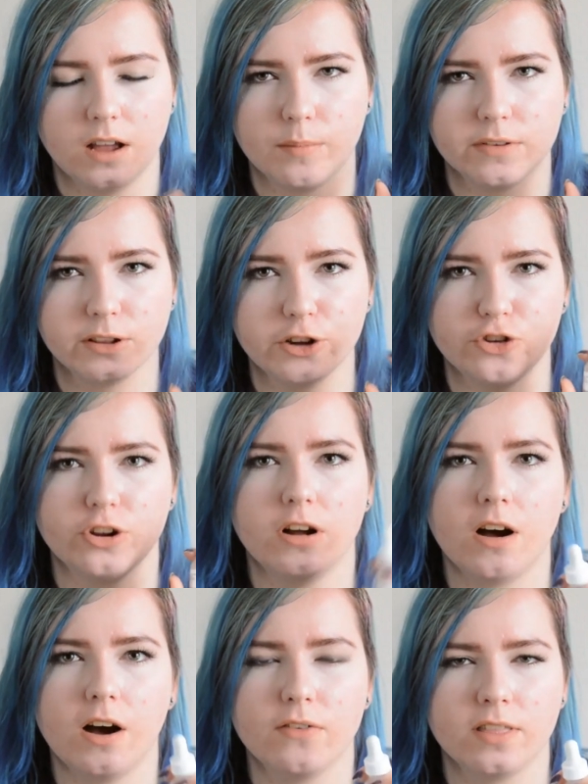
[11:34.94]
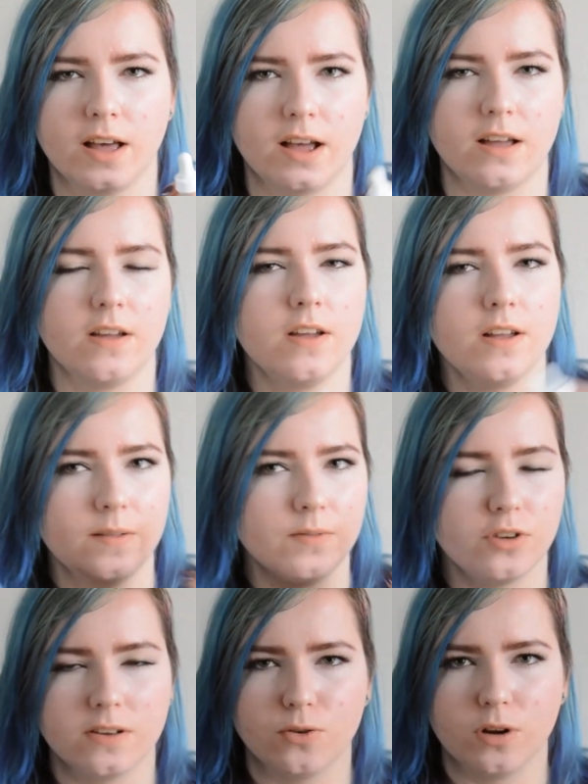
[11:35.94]
solution after that,
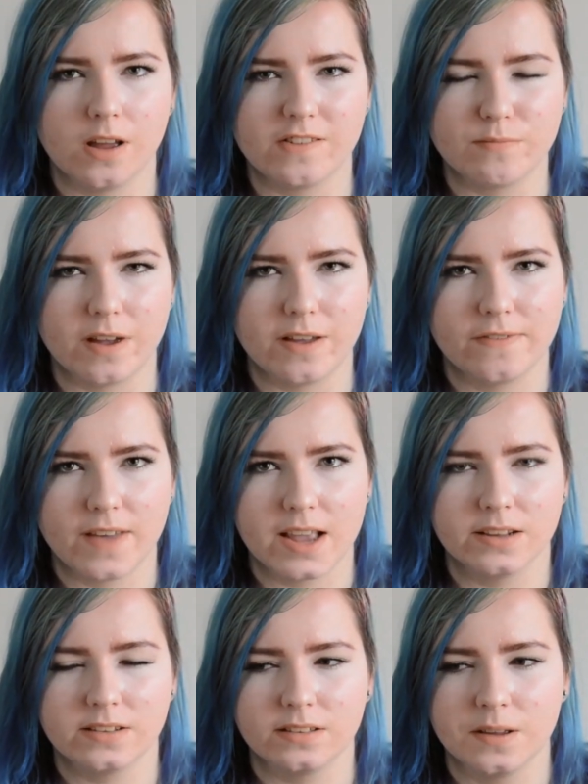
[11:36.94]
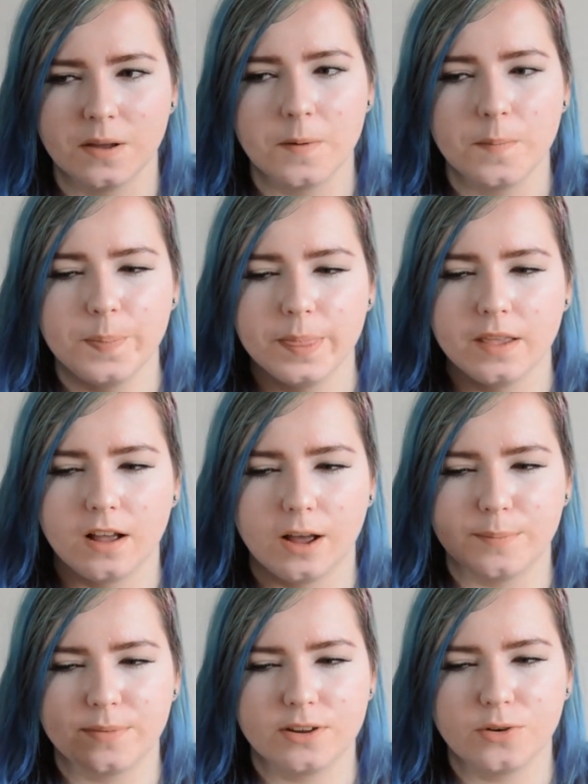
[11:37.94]
just all over my face.
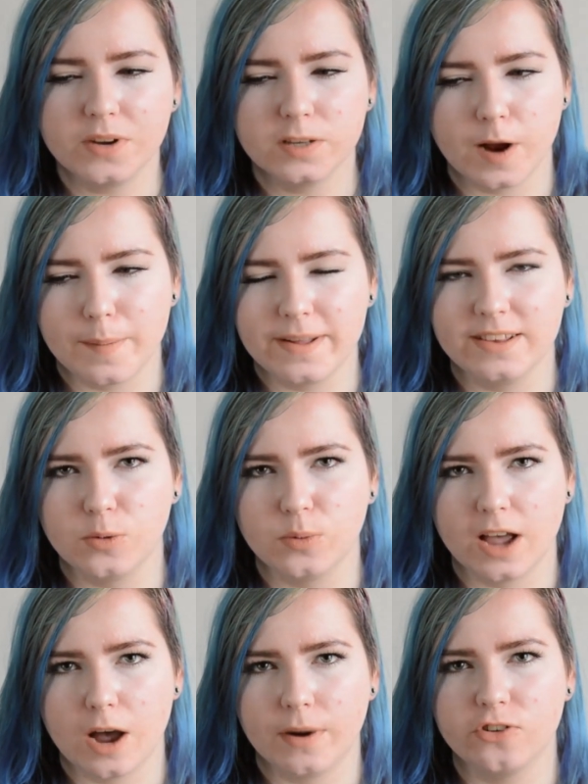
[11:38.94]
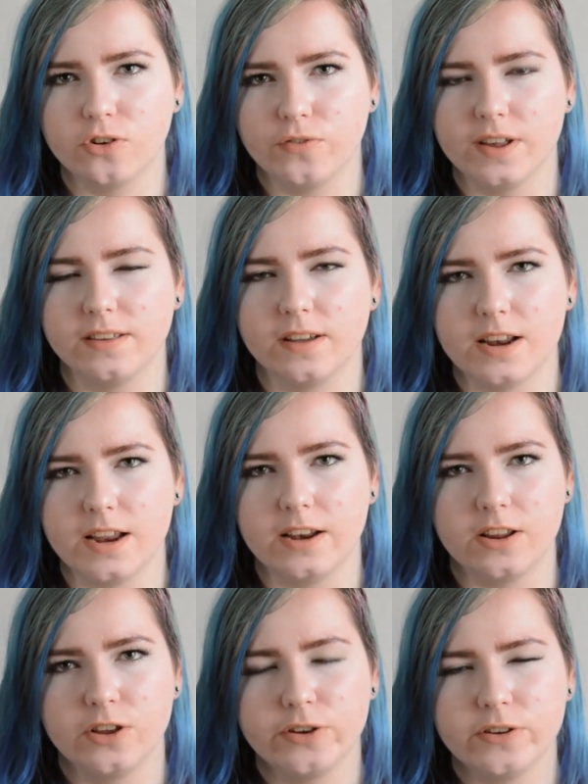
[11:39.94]
I'm still experimenting with how much of this I need
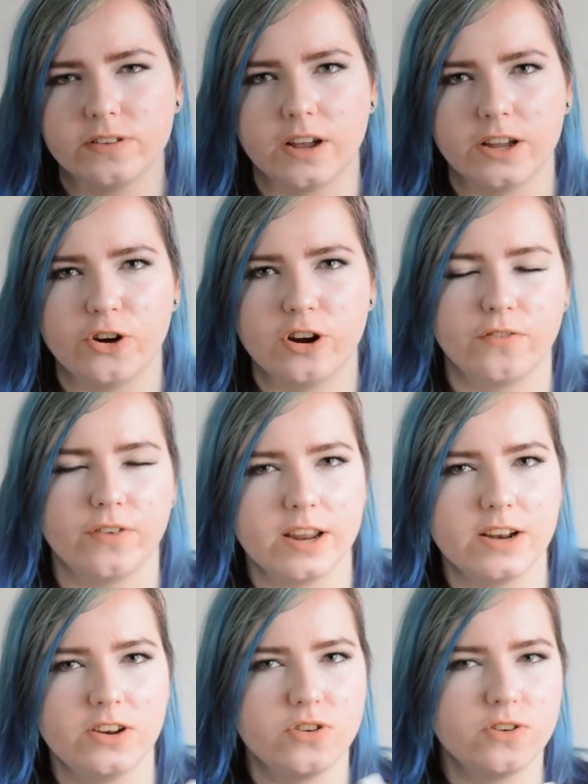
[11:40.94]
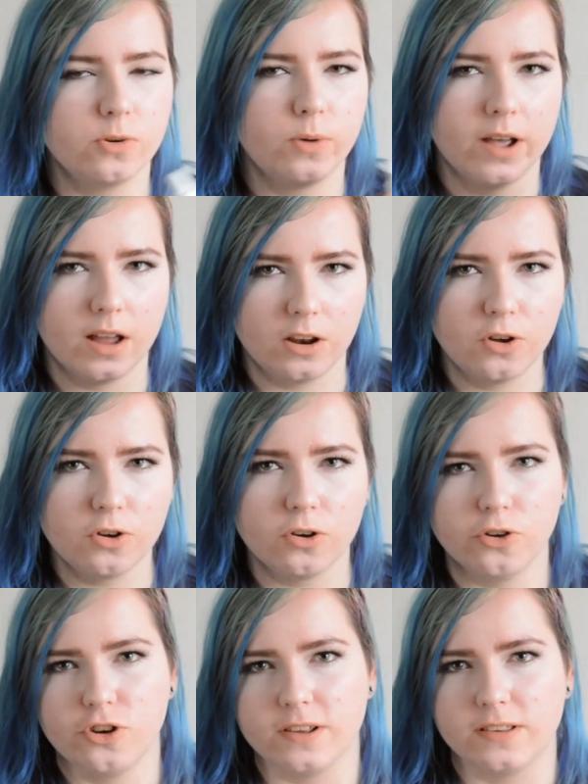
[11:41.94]
to use. I don't know if I need to use quite a lot
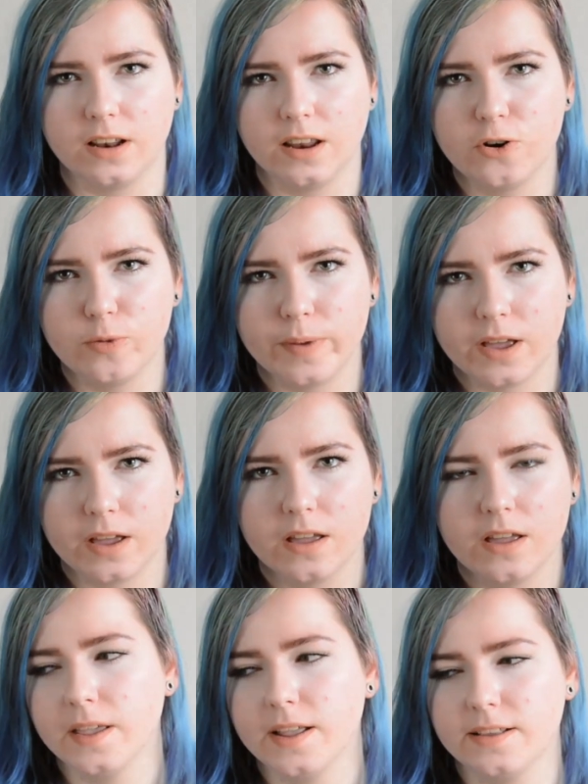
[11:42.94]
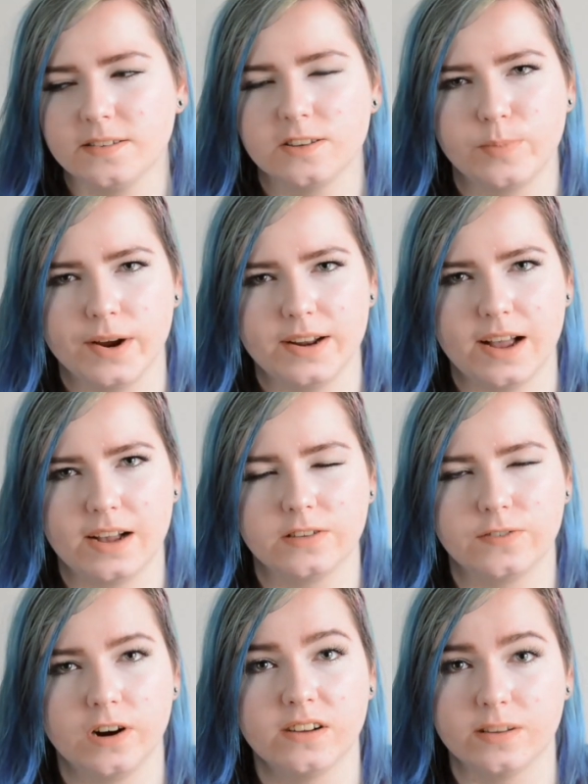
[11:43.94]
or just a little bit. It doesn't spread as
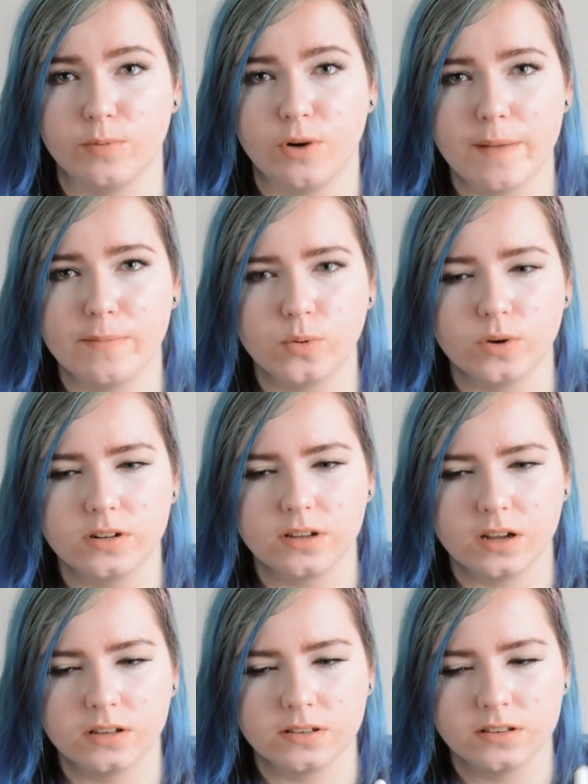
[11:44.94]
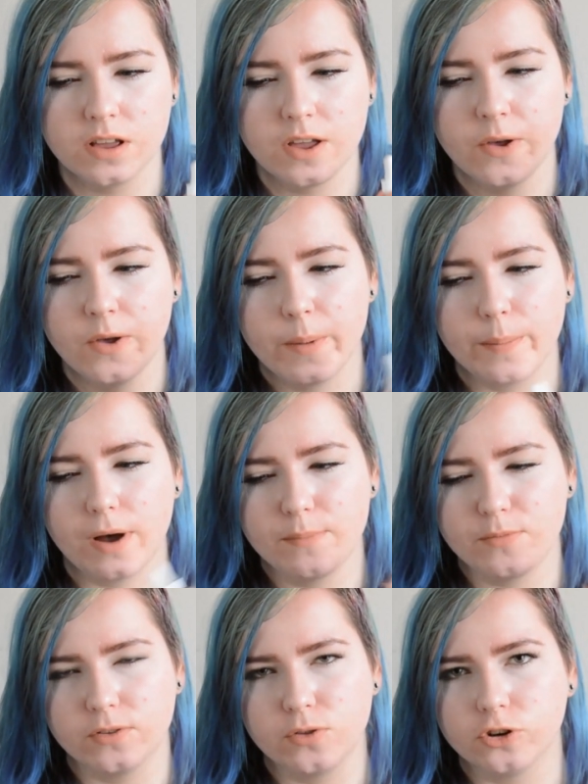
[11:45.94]
far as the primer one does, but
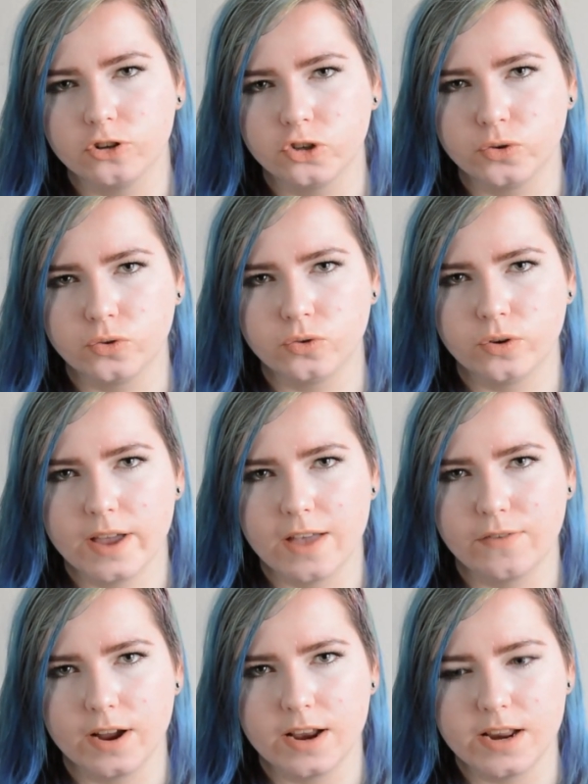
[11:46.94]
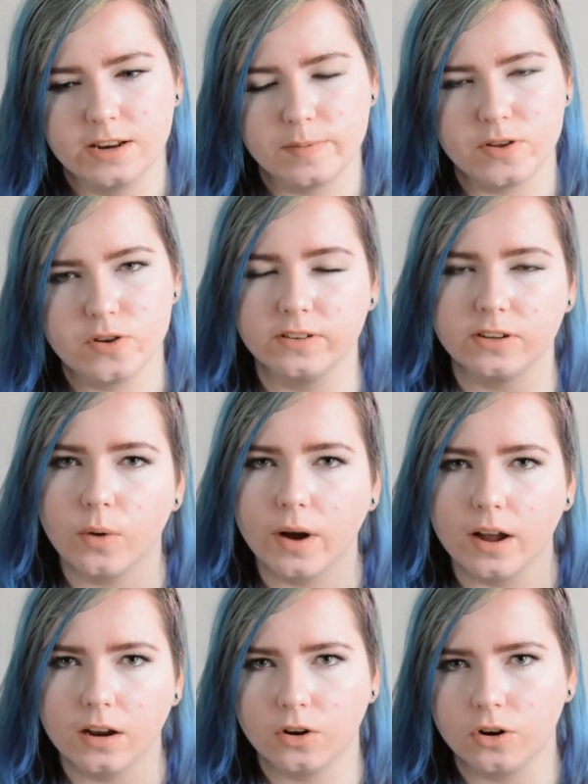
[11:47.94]
I'm just not sure if I need to be using
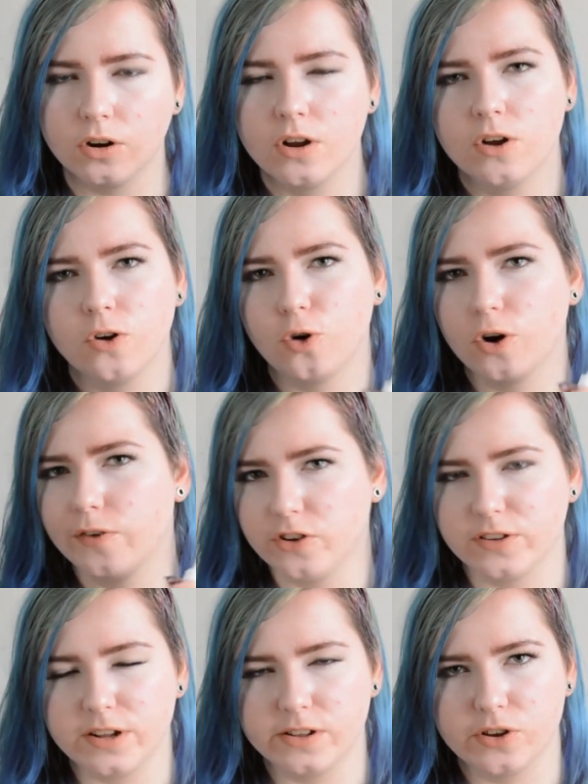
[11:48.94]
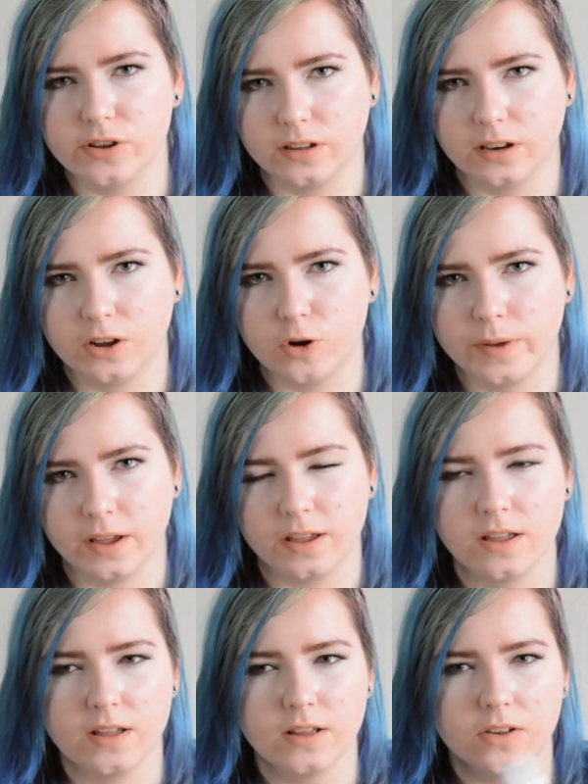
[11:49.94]
quite a lot or if I just need to use a little
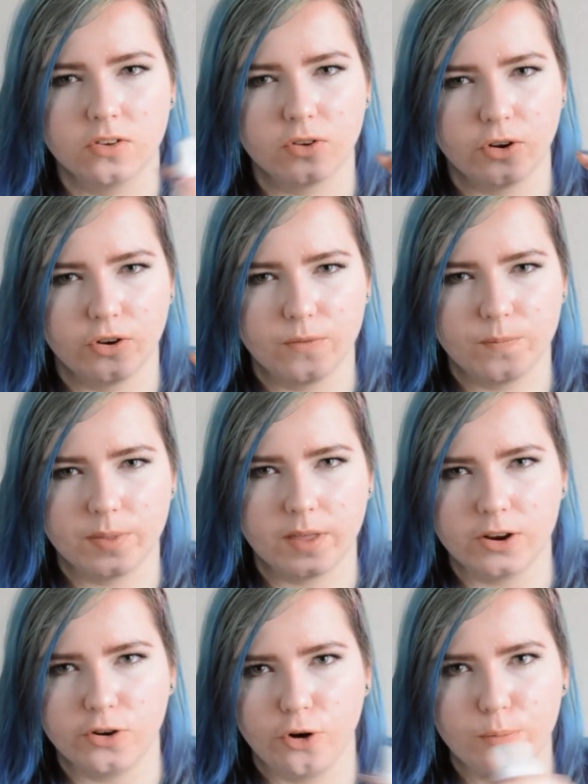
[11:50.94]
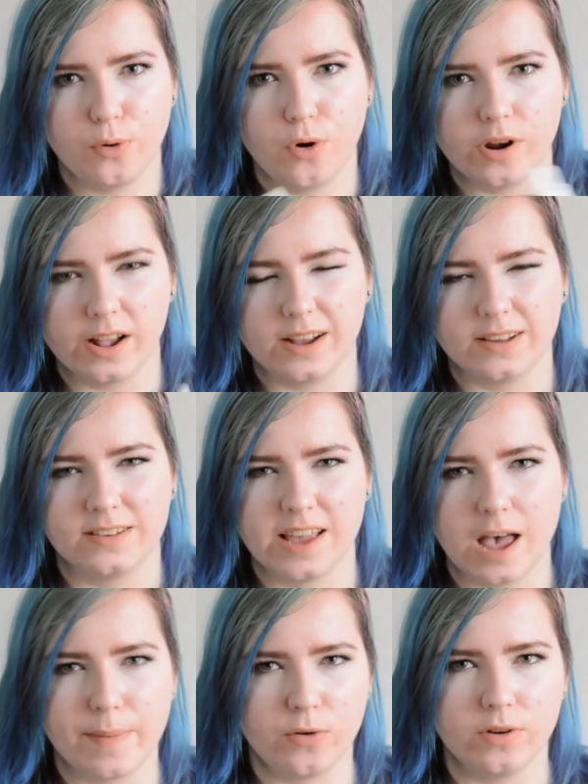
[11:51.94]
bit. So I don't put on like a
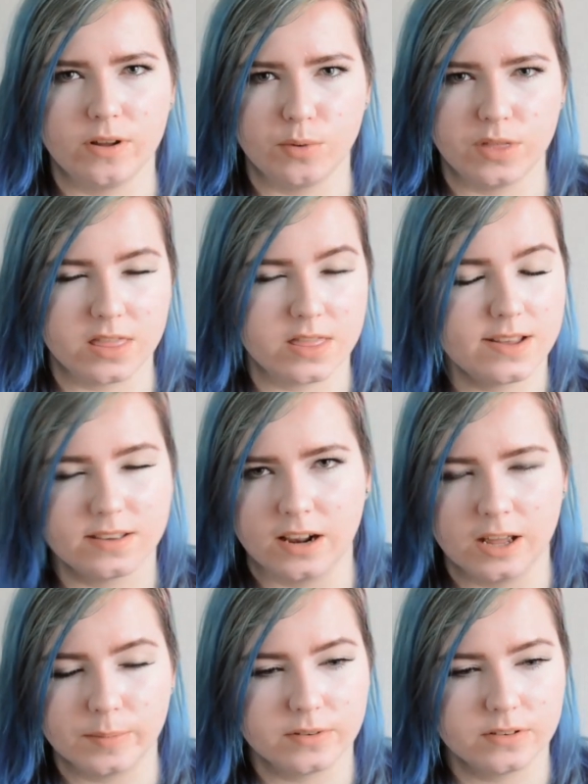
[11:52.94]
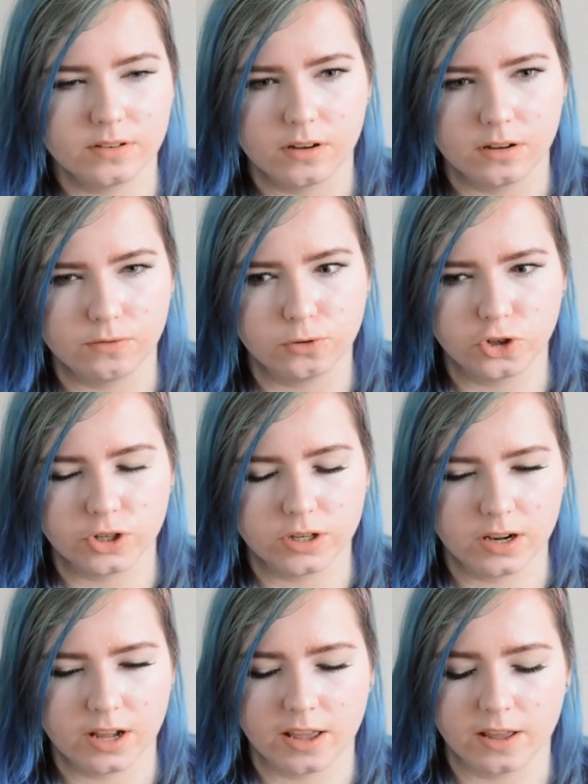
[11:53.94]
set amount within these clips,
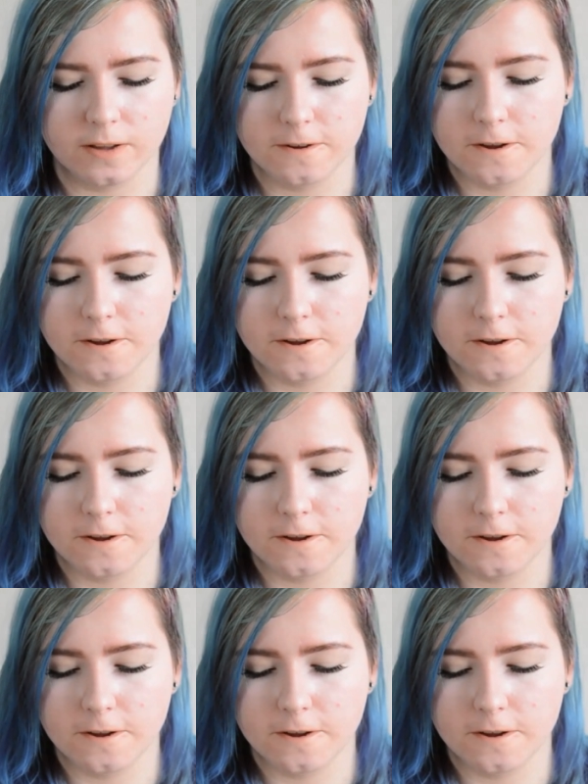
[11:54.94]
unfortunately.